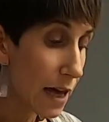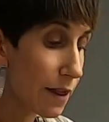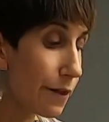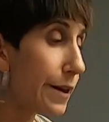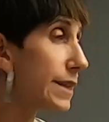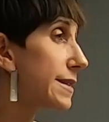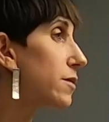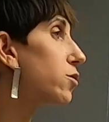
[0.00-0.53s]

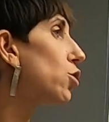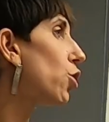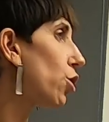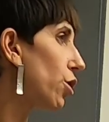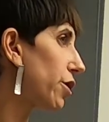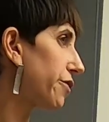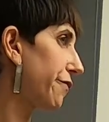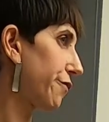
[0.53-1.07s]
This
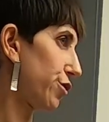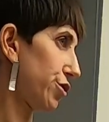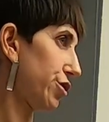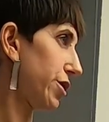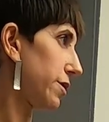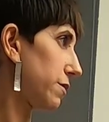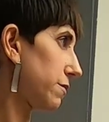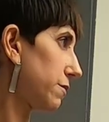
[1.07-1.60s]
long
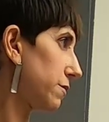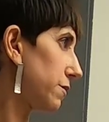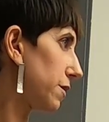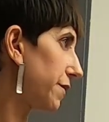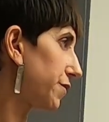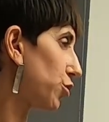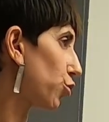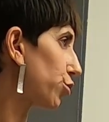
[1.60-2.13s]
version
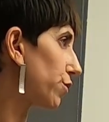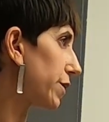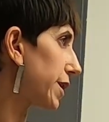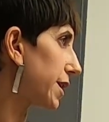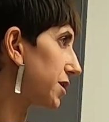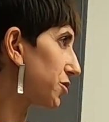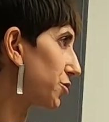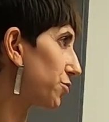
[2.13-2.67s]
of Toledot
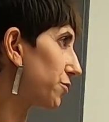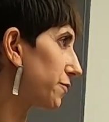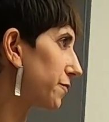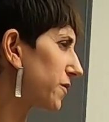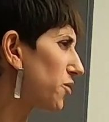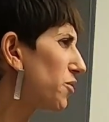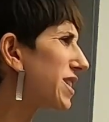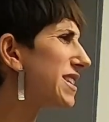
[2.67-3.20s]
Yeshu,
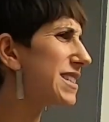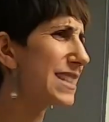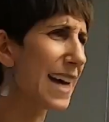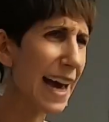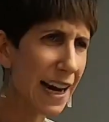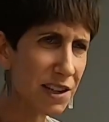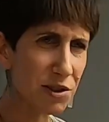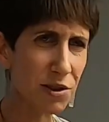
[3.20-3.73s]
with its
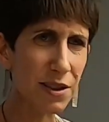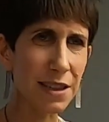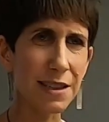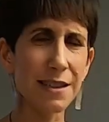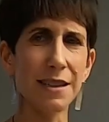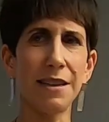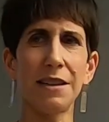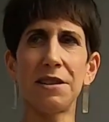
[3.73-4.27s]
action
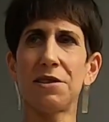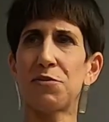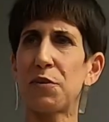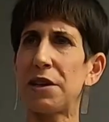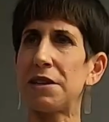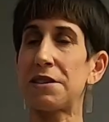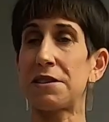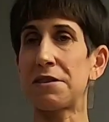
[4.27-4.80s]
scenes,
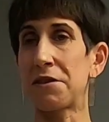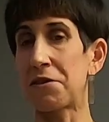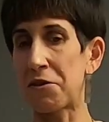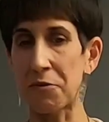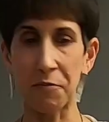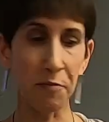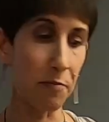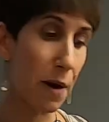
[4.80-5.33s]
with its
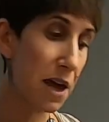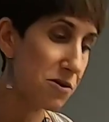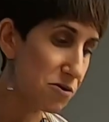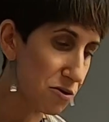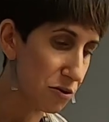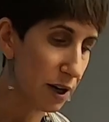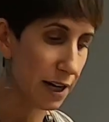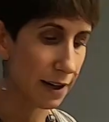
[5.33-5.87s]
bed
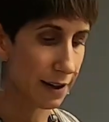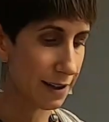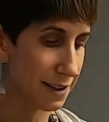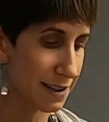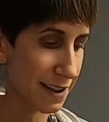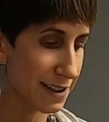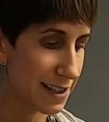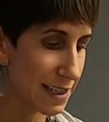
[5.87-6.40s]
trick and
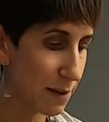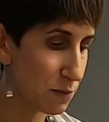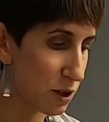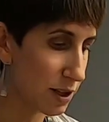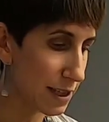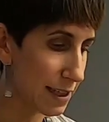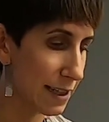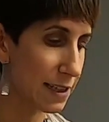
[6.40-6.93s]
its
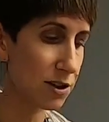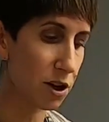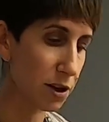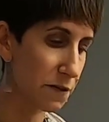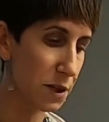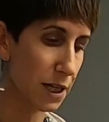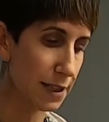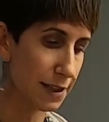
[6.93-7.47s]
conception scenes, all
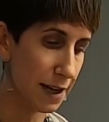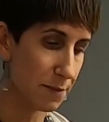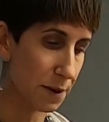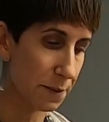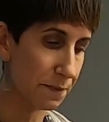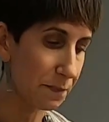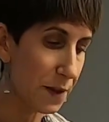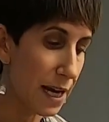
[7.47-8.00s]
of the
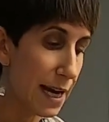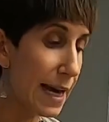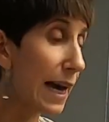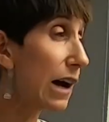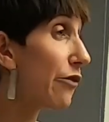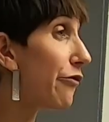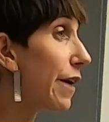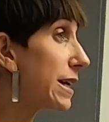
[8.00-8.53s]
excitement,
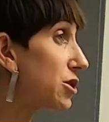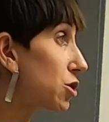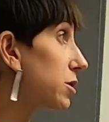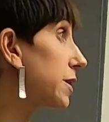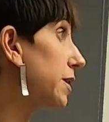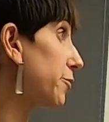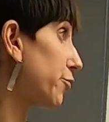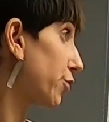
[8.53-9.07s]

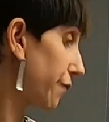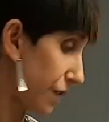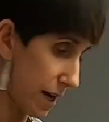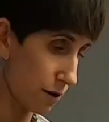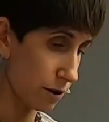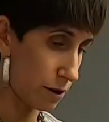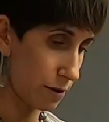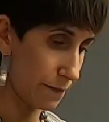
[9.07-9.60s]
eventually
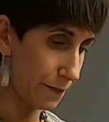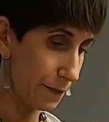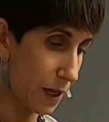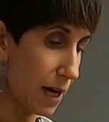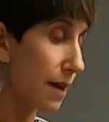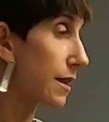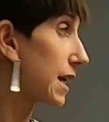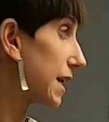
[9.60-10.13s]
prevailed.
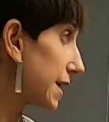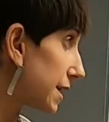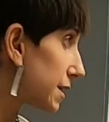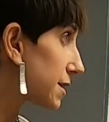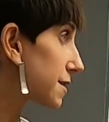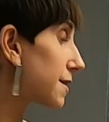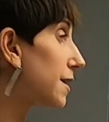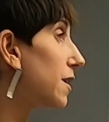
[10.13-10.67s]
That
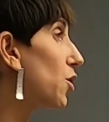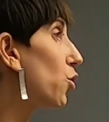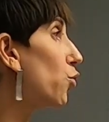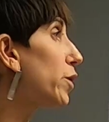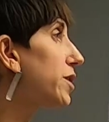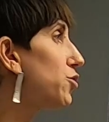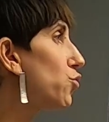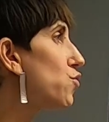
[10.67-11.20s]
is,
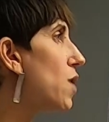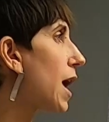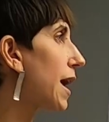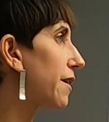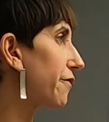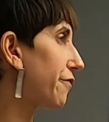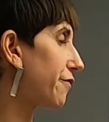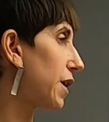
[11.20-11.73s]
we do
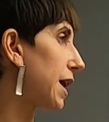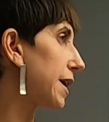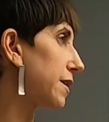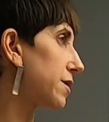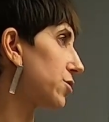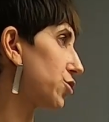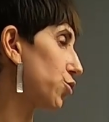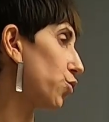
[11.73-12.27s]
not
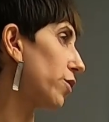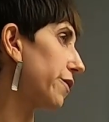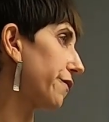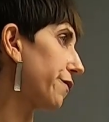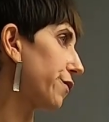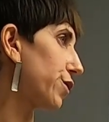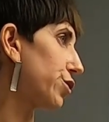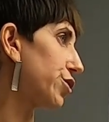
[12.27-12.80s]
find the short
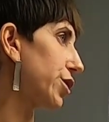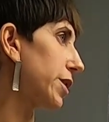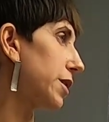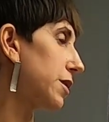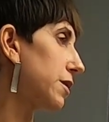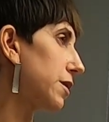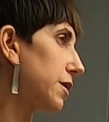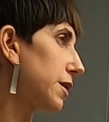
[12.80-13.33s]

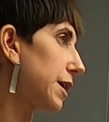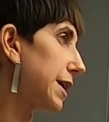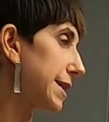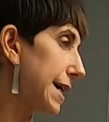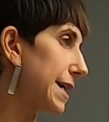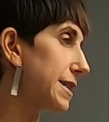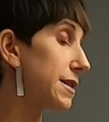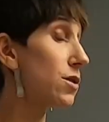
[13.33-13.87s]
version
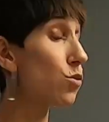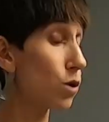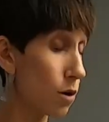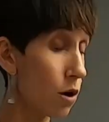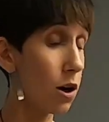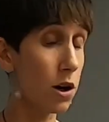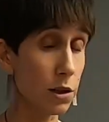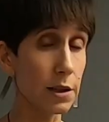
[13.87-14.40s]
attested, or
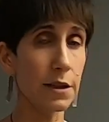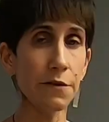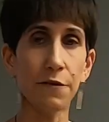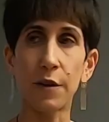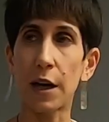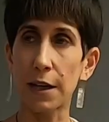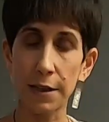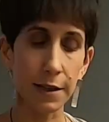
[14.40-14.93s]
hardly
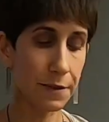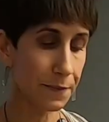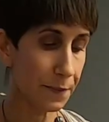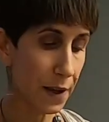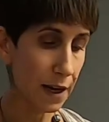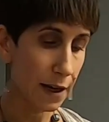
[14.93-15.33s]
find it,